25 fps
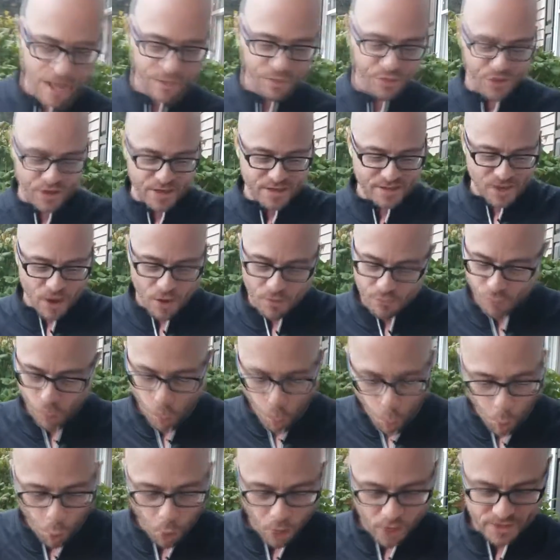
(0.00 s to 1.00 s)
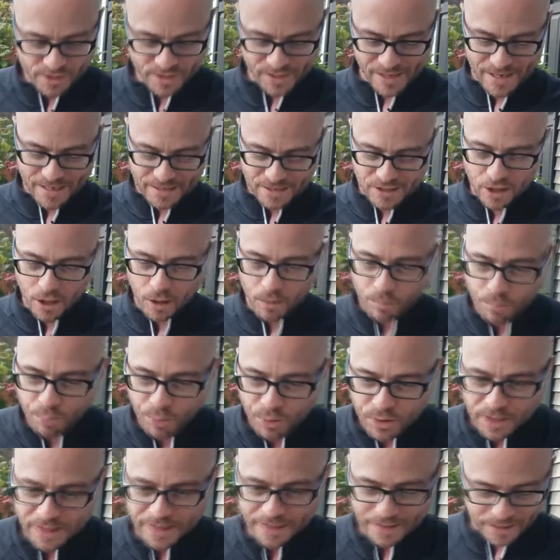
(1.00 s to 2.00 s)
This, of course, is
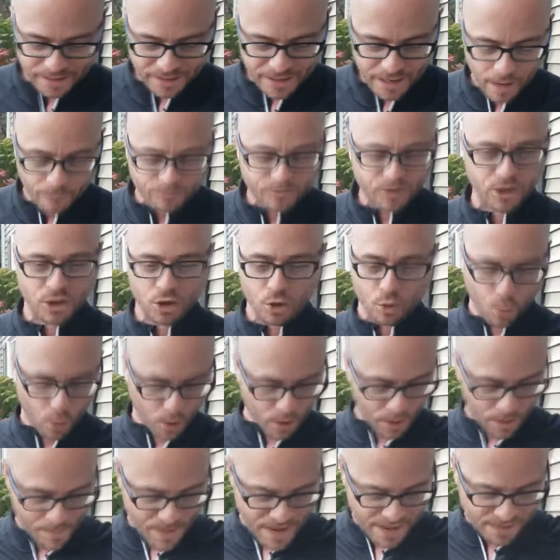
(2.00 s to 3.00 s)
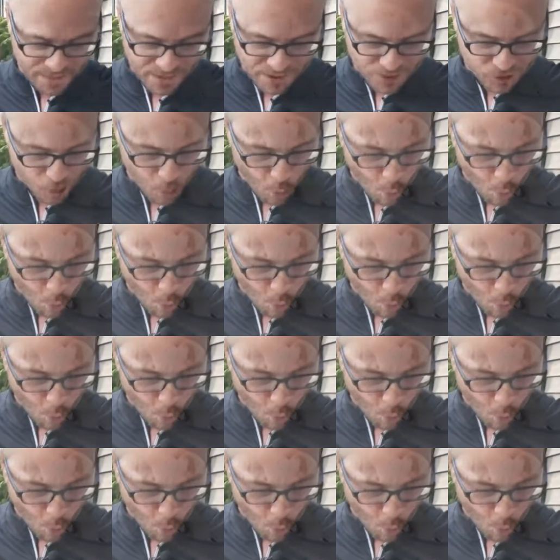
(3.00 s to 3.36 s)
completely up to you. We're gonna make these to